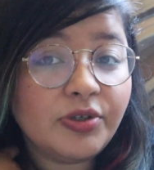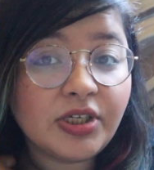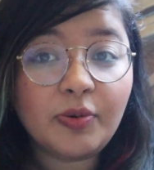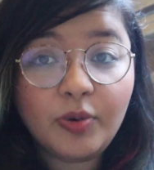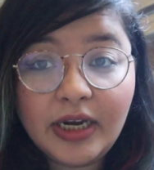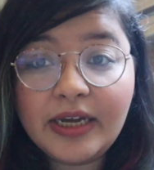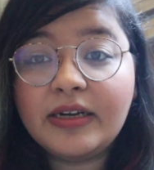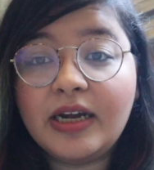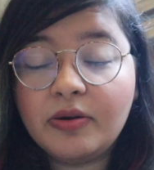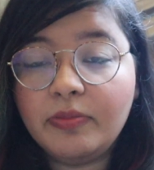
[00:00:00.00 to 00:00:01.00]
which I will
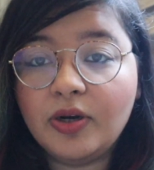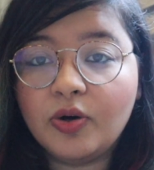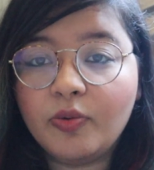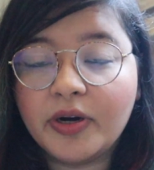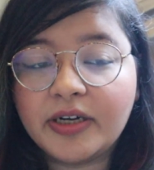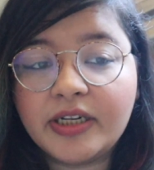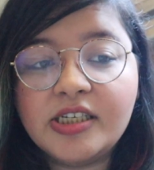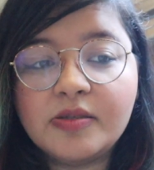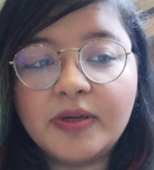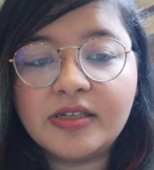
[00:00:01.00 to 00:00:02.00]
link down below what it
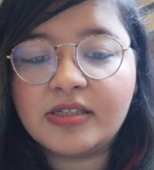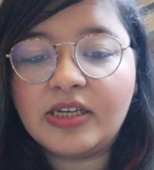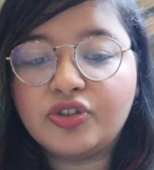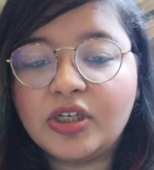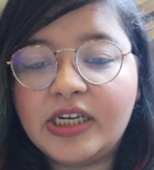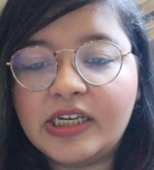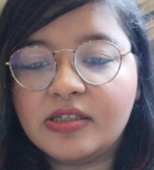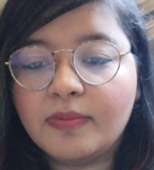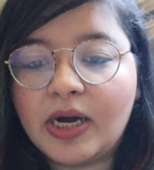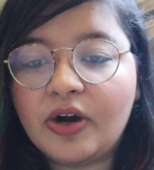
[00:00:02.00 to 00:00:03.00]
is, but essentially
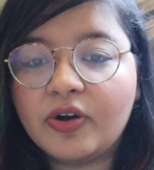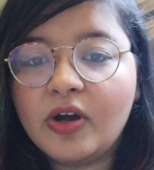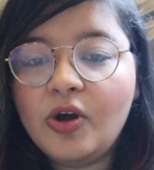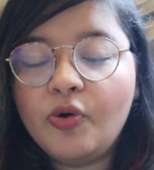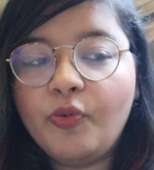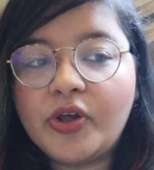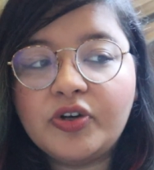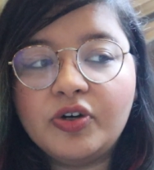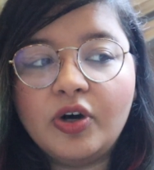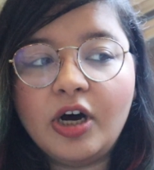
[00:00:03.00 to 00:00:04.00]
it's about
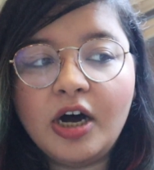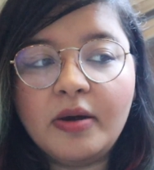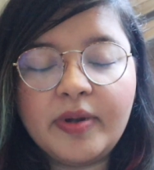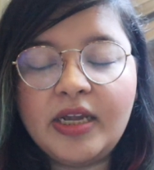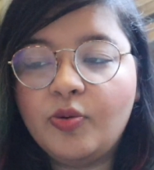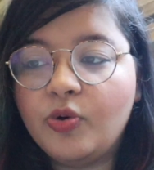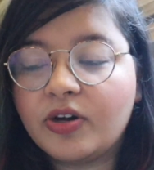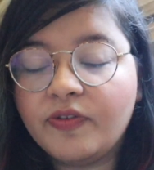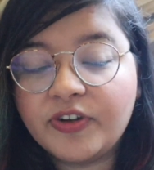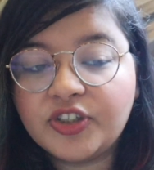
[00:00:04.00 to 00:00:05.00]
whether in a
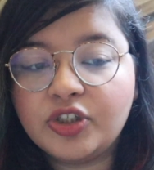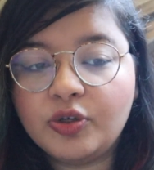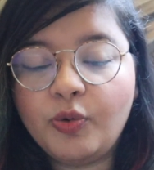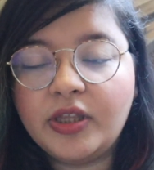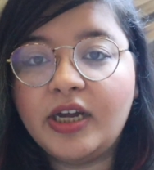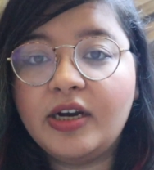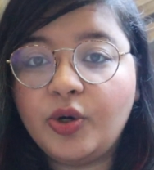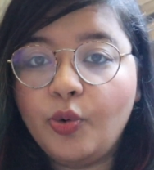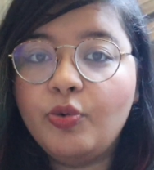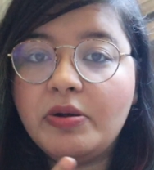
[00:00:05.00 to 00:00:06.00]
work of fiction, when there are
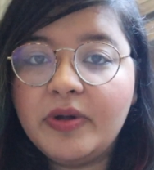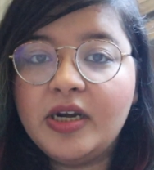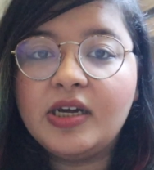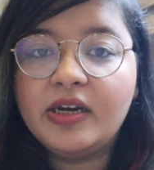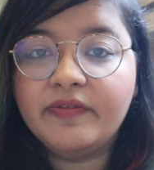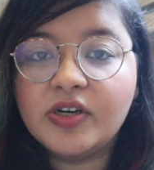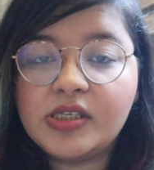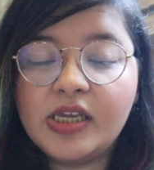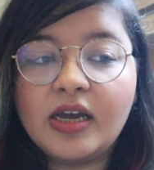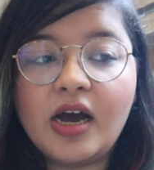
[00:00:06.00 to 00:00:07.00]
two women
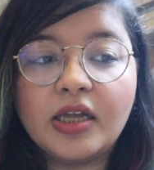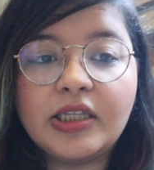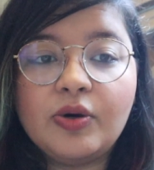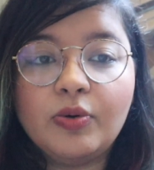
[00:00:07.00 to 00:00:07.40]
conversing, are they